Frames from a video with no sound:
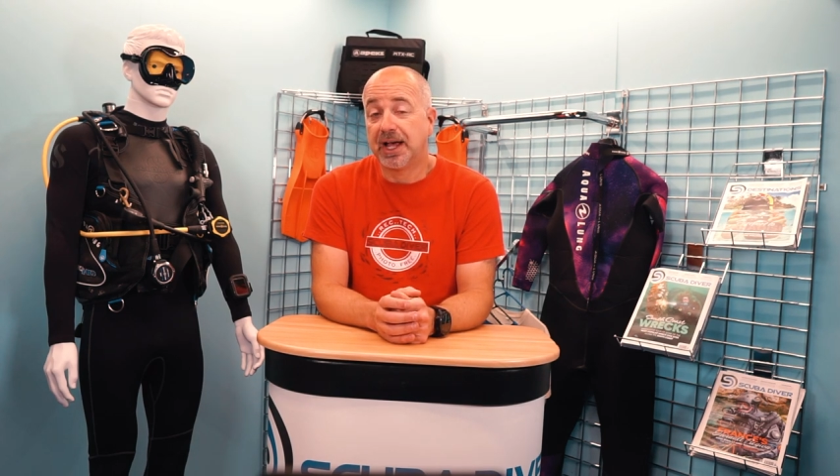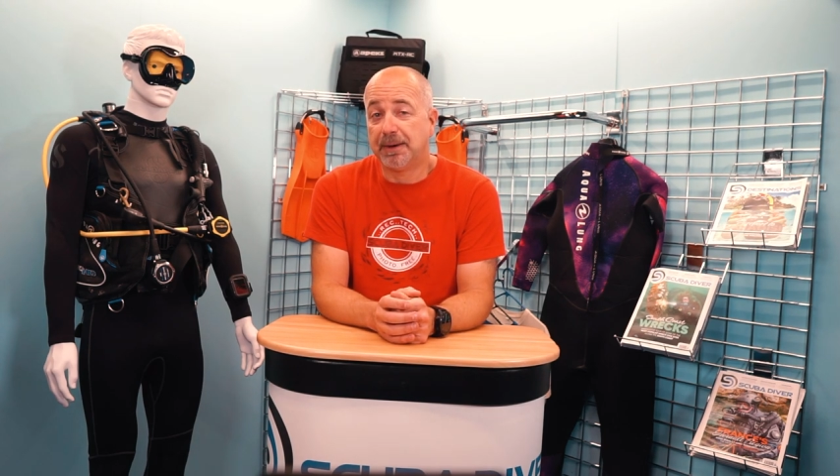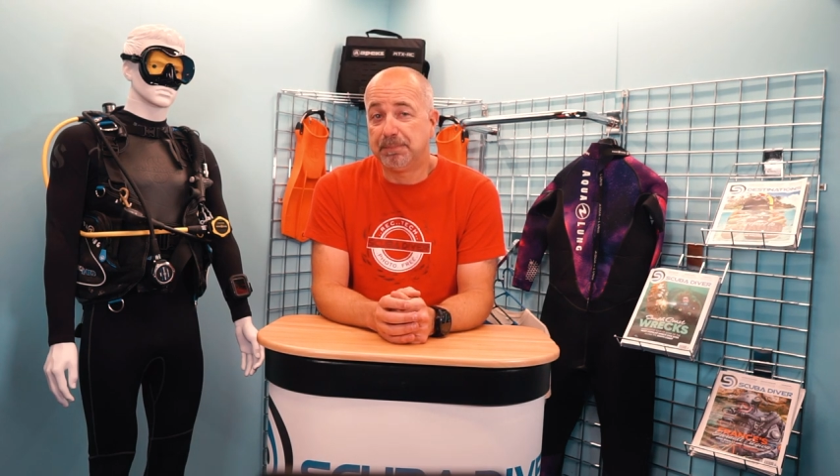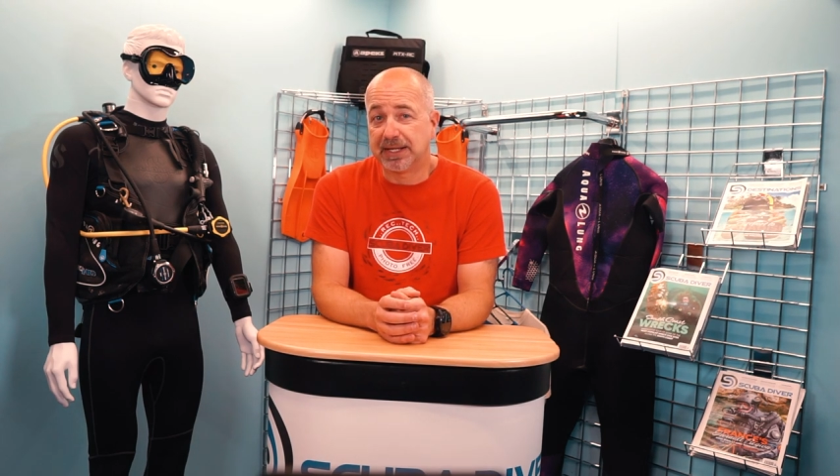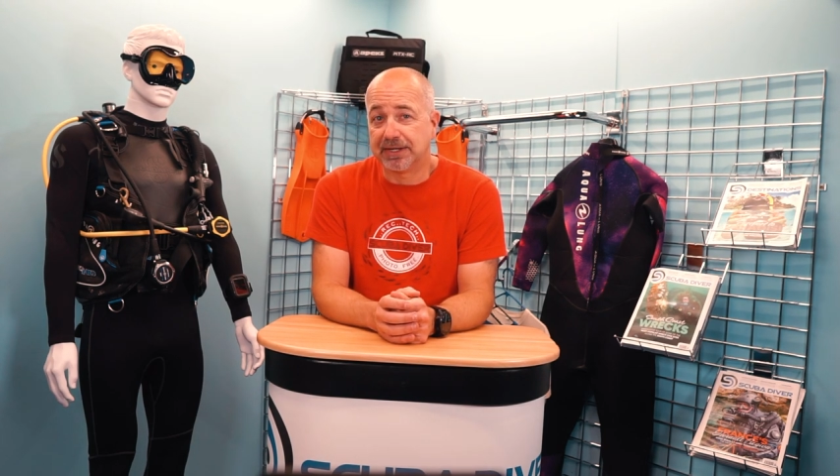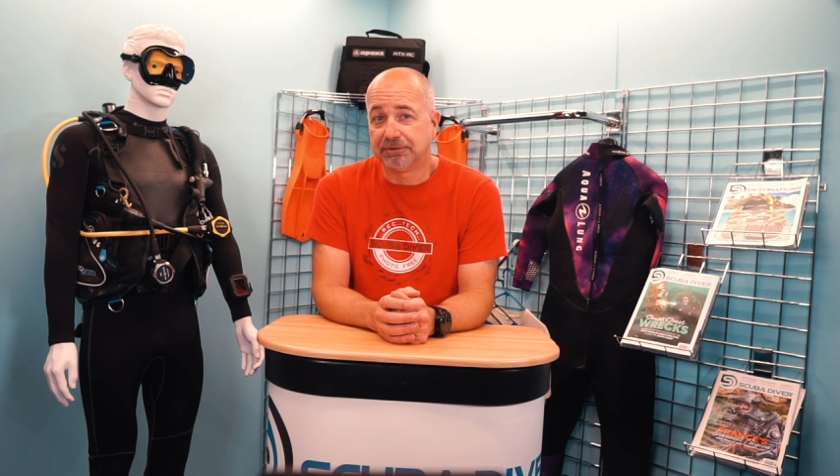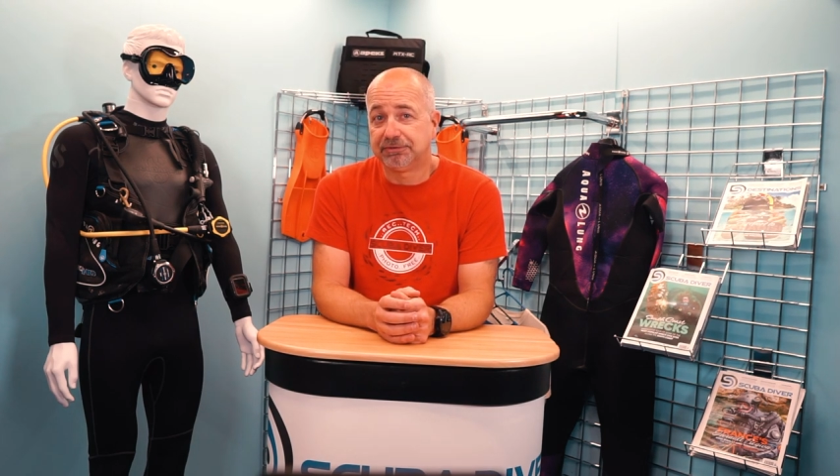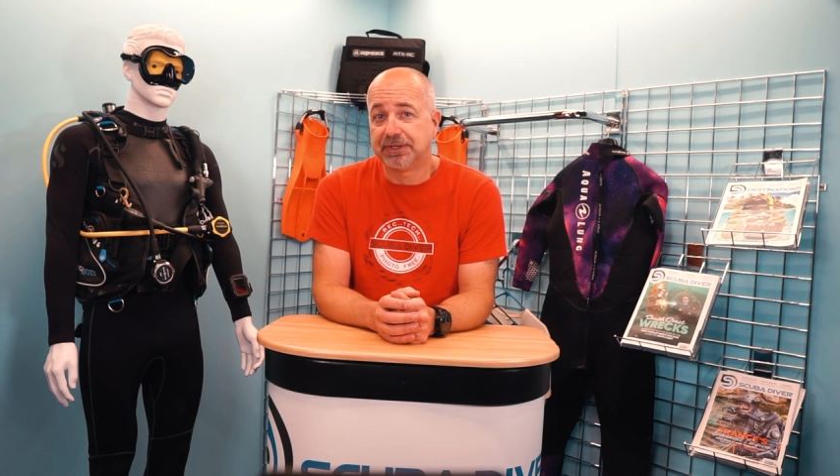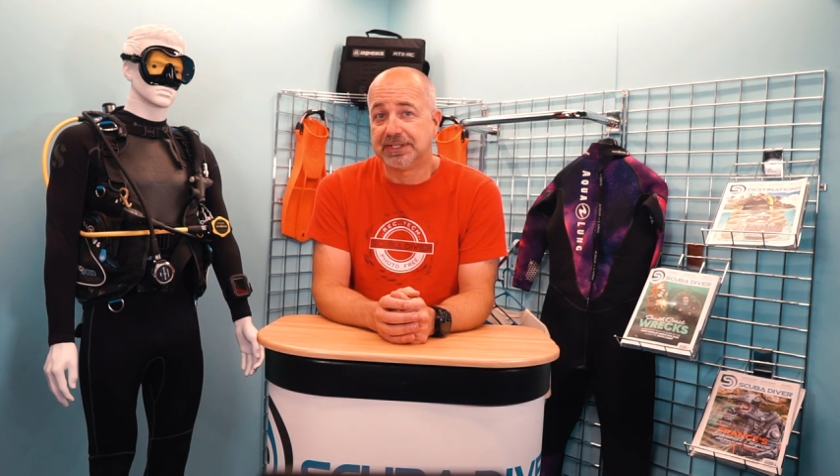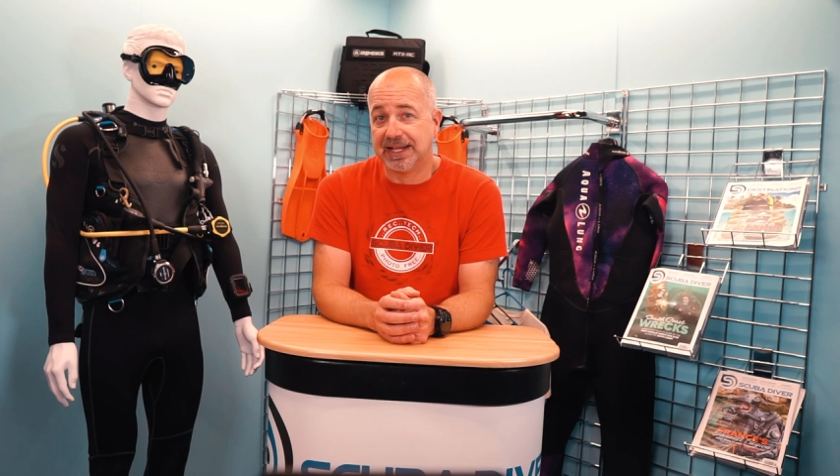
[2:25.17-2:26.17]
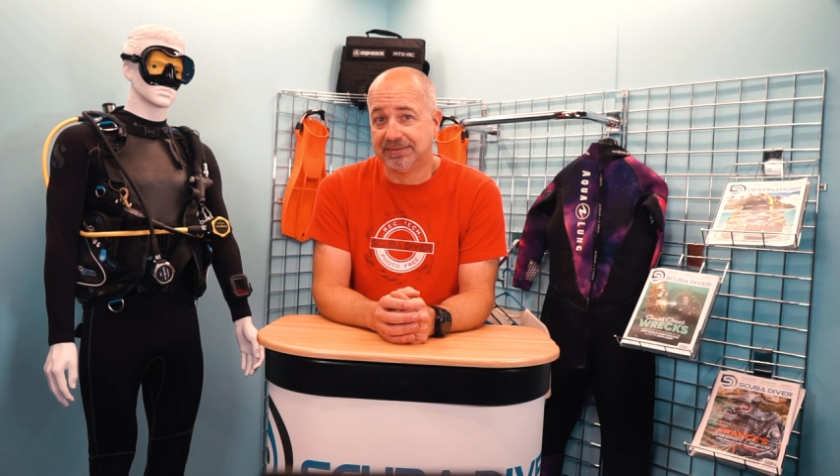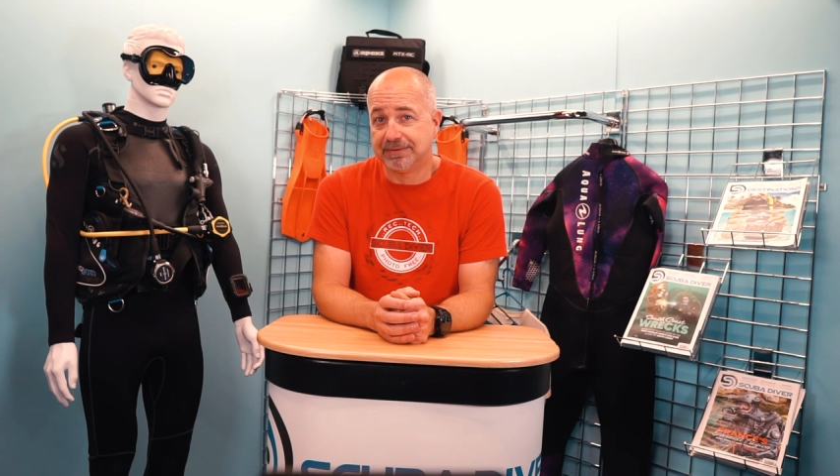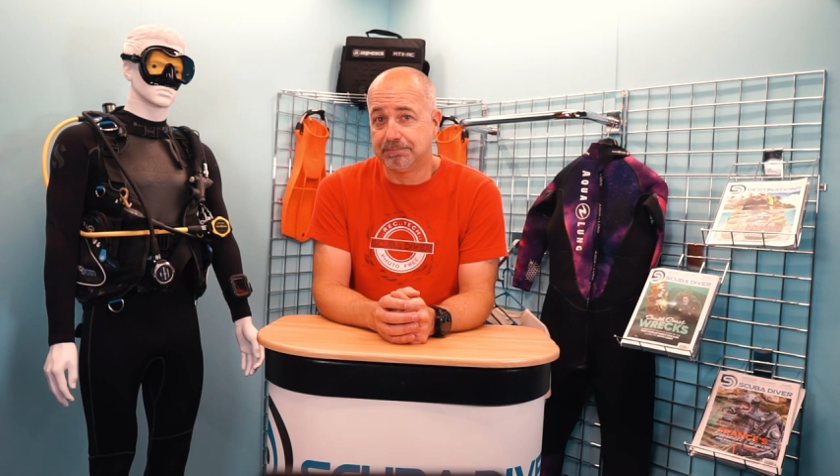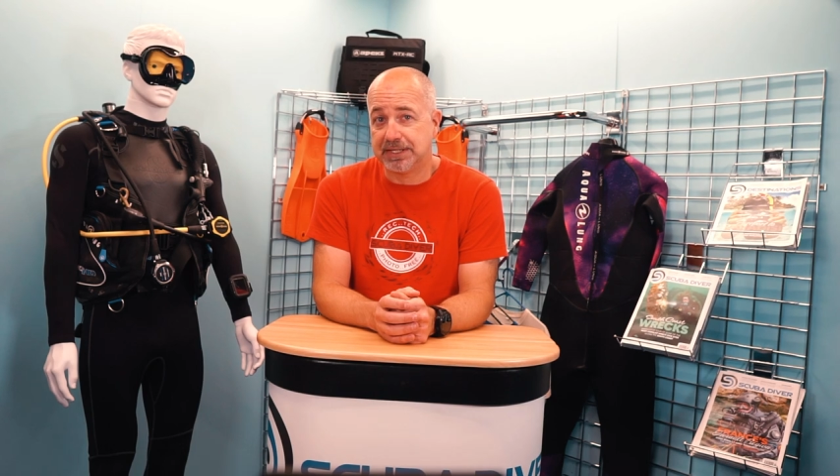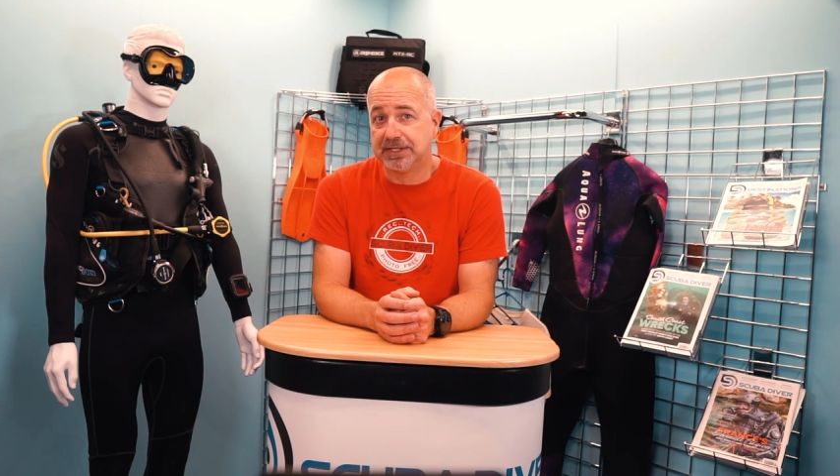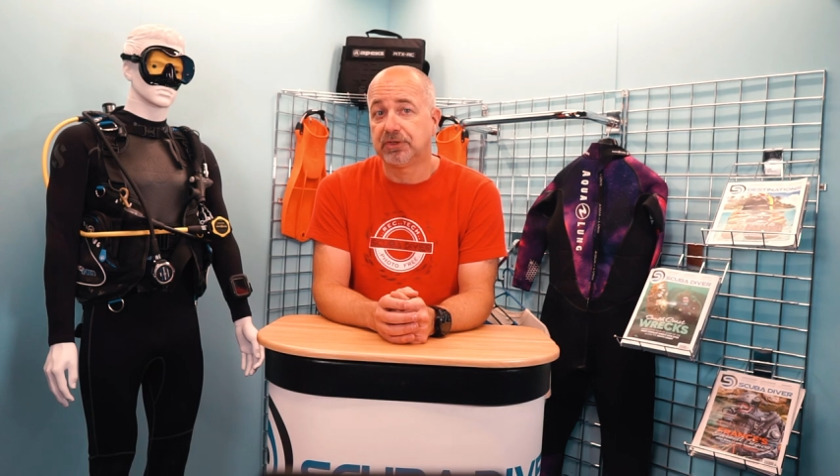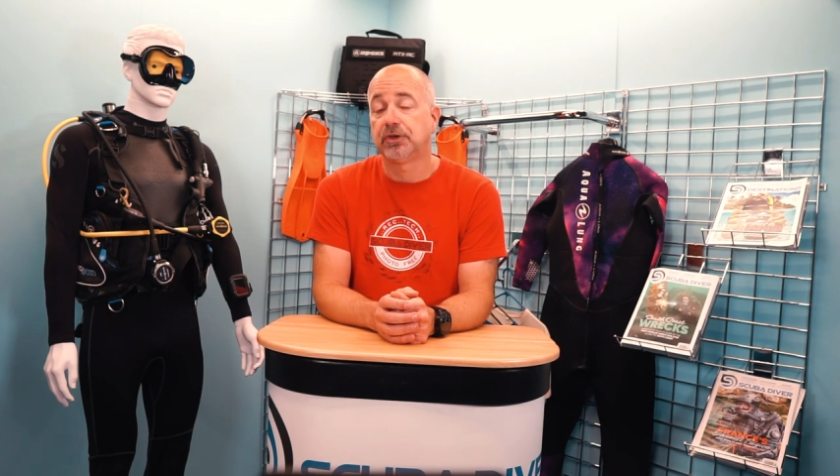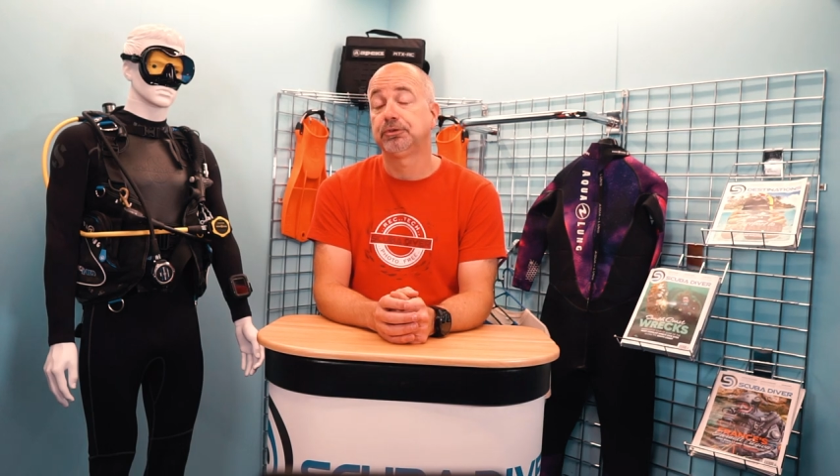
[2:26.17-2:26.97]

that are big enough for DSMBs,